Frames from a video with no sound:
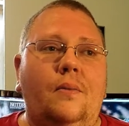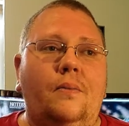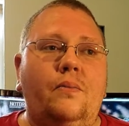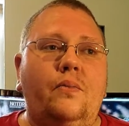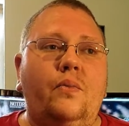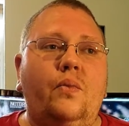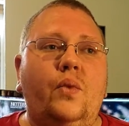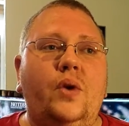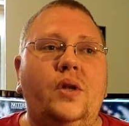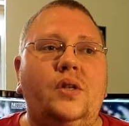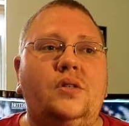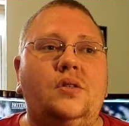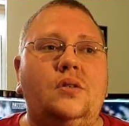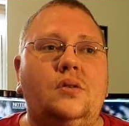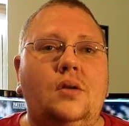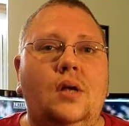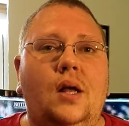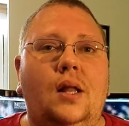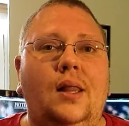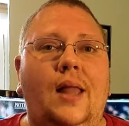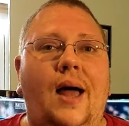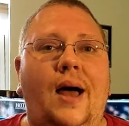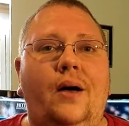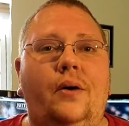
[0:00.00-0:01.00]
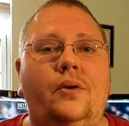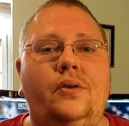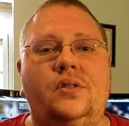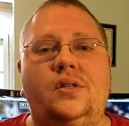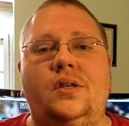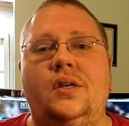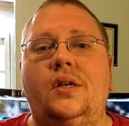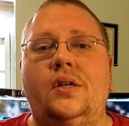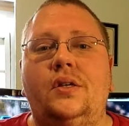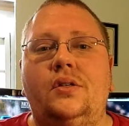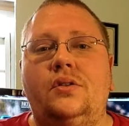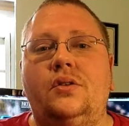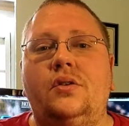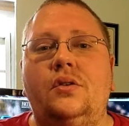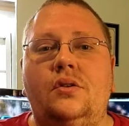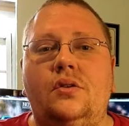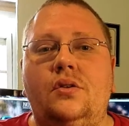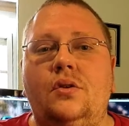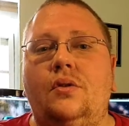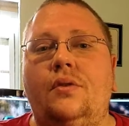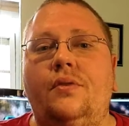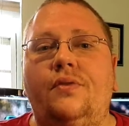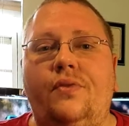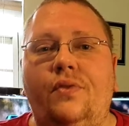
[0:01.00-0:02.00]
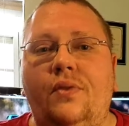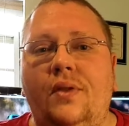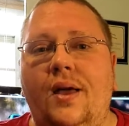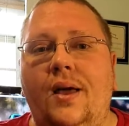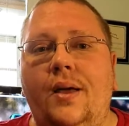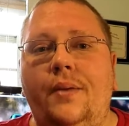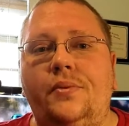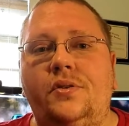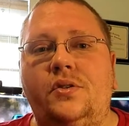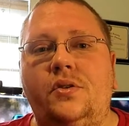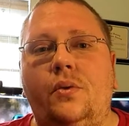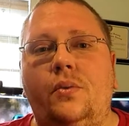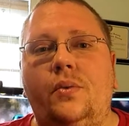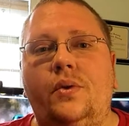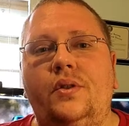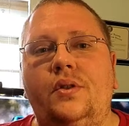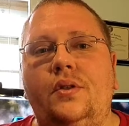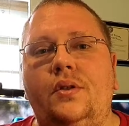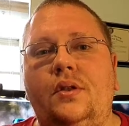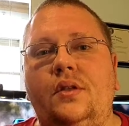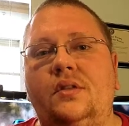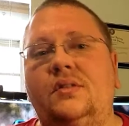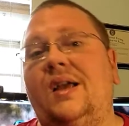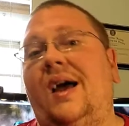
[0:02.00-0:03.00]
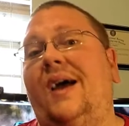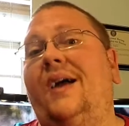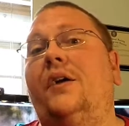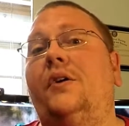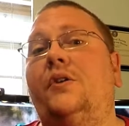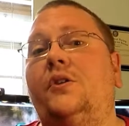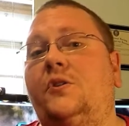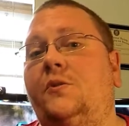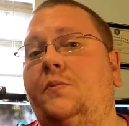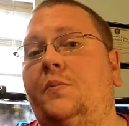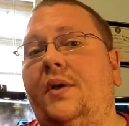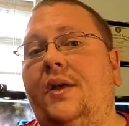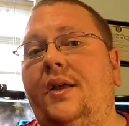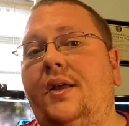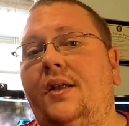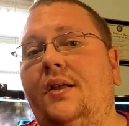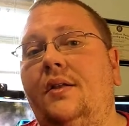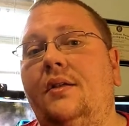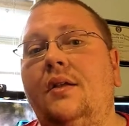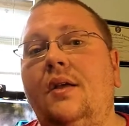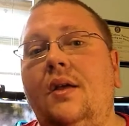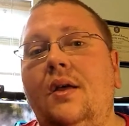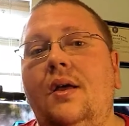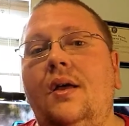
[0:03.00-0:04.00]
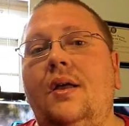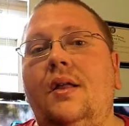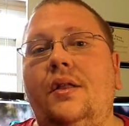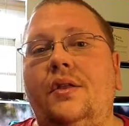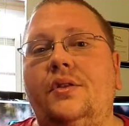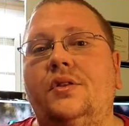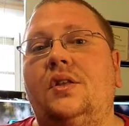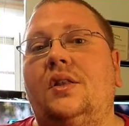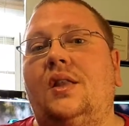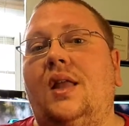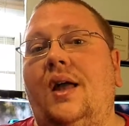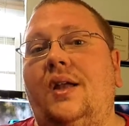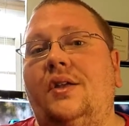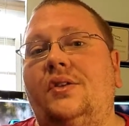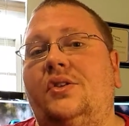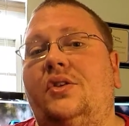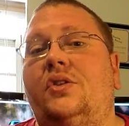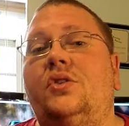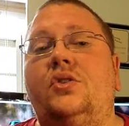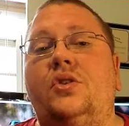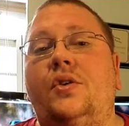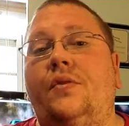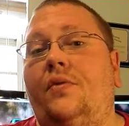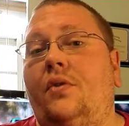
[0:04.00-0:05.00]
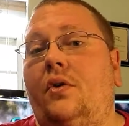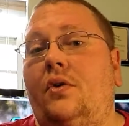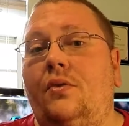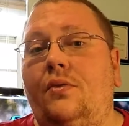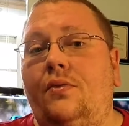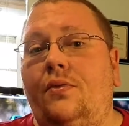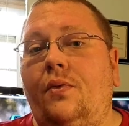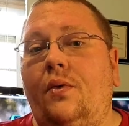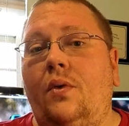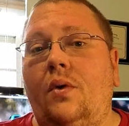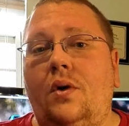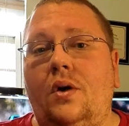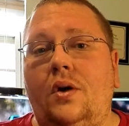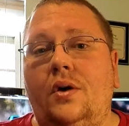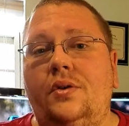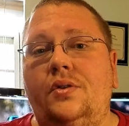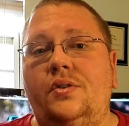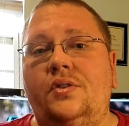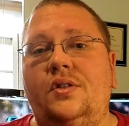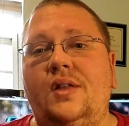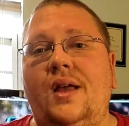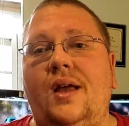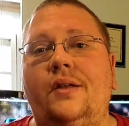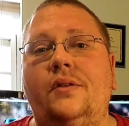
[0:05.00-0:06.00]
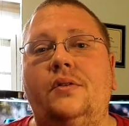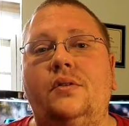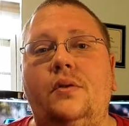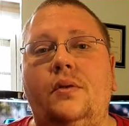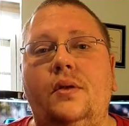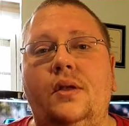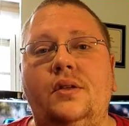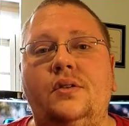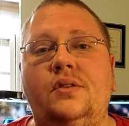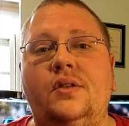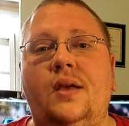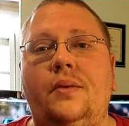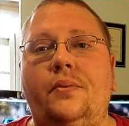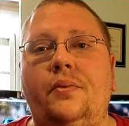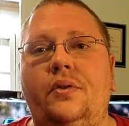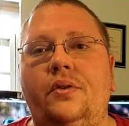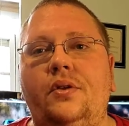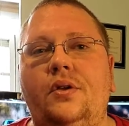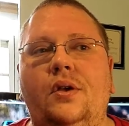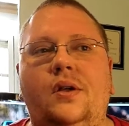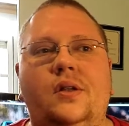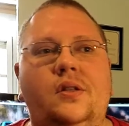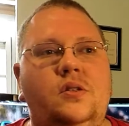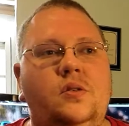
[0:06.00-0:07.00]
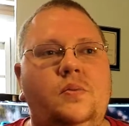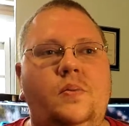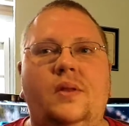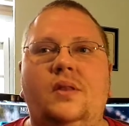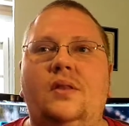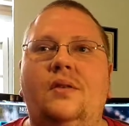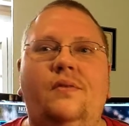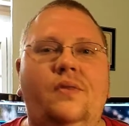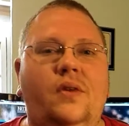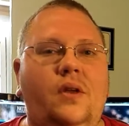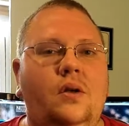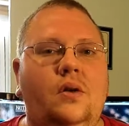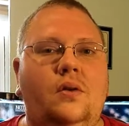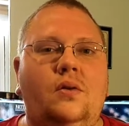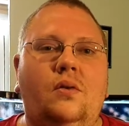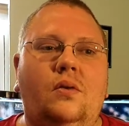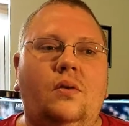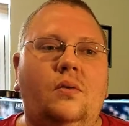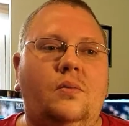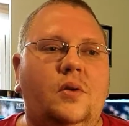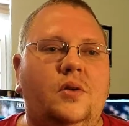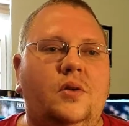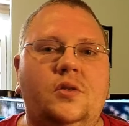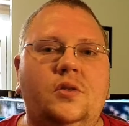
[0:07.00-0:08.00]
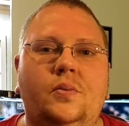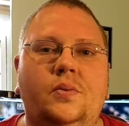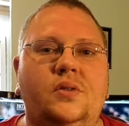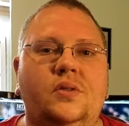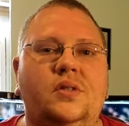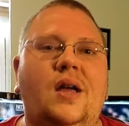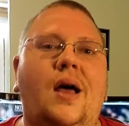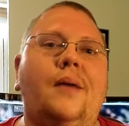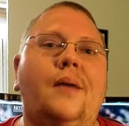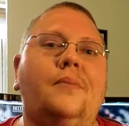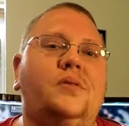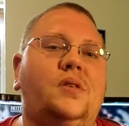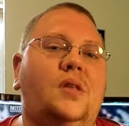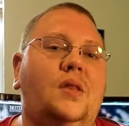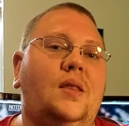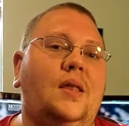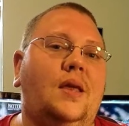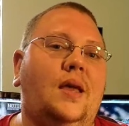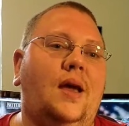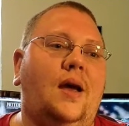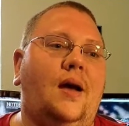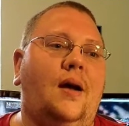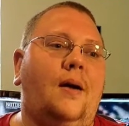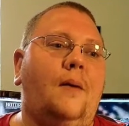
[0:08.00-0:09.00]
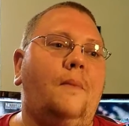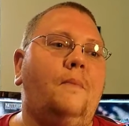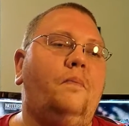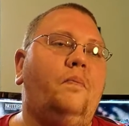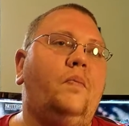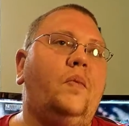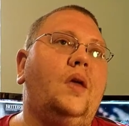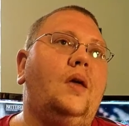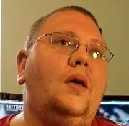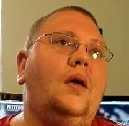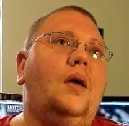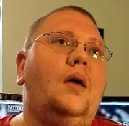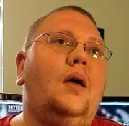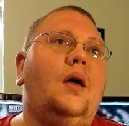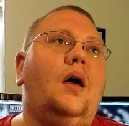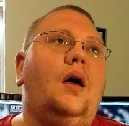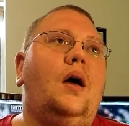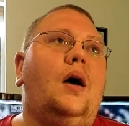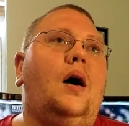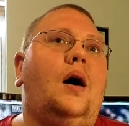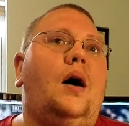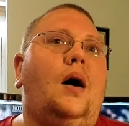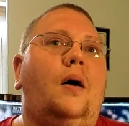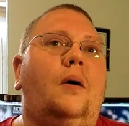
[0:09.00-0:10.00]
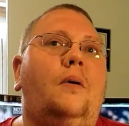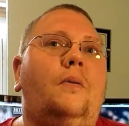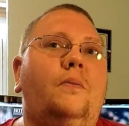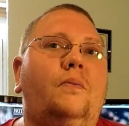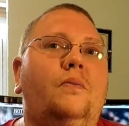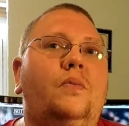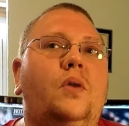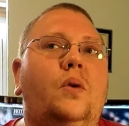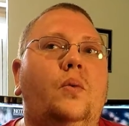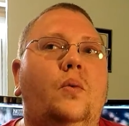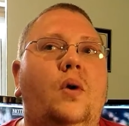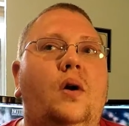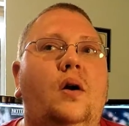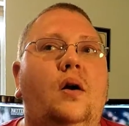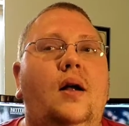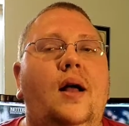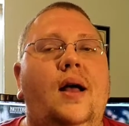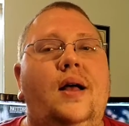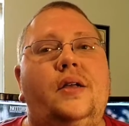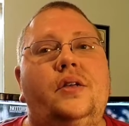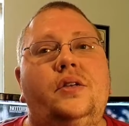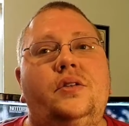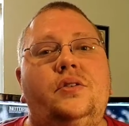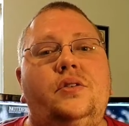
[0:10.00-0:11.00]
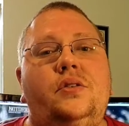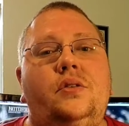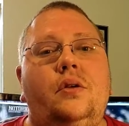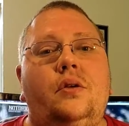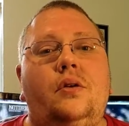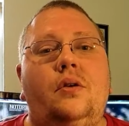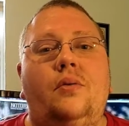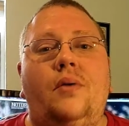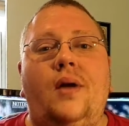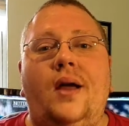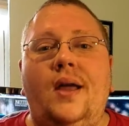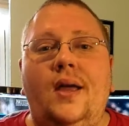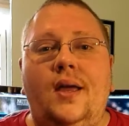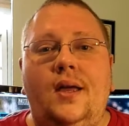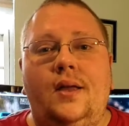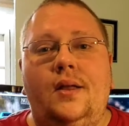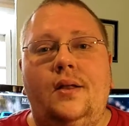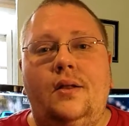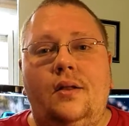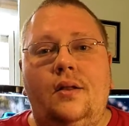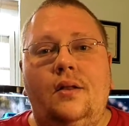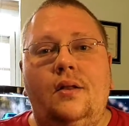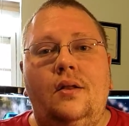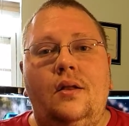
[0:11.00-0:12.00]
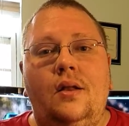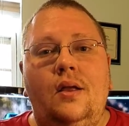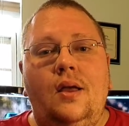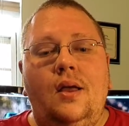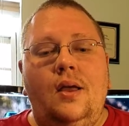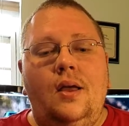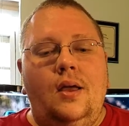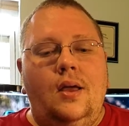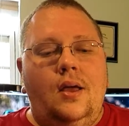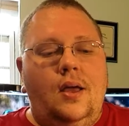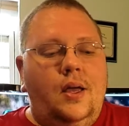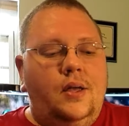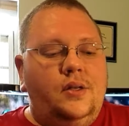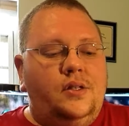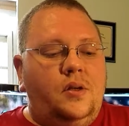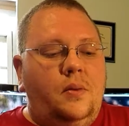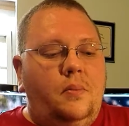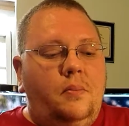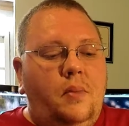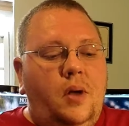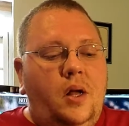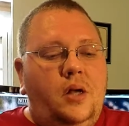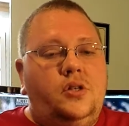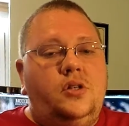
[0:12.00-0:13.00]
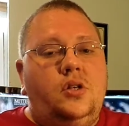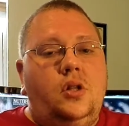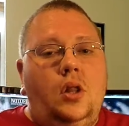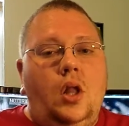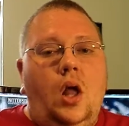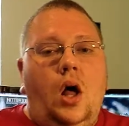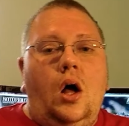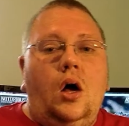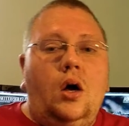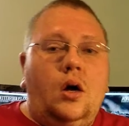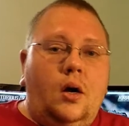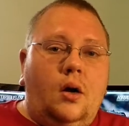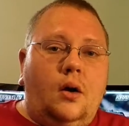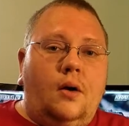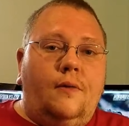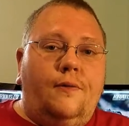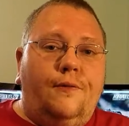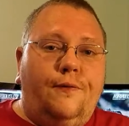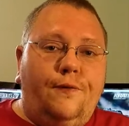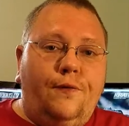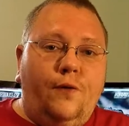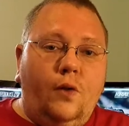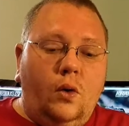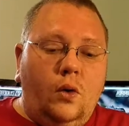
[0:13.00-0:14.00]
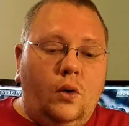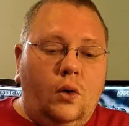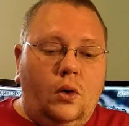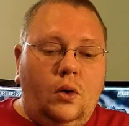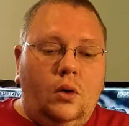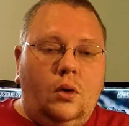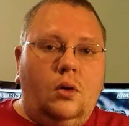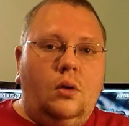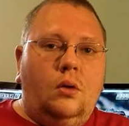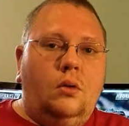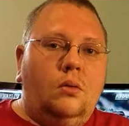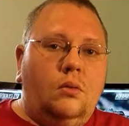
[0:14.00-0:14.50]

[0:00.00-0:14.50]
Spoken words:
which allows it to do the flip. So when the tires spin, there's a lot of centrifugal force that is you can spin the vehicle multiple times in the air. Whereas the Kraton is a much longer full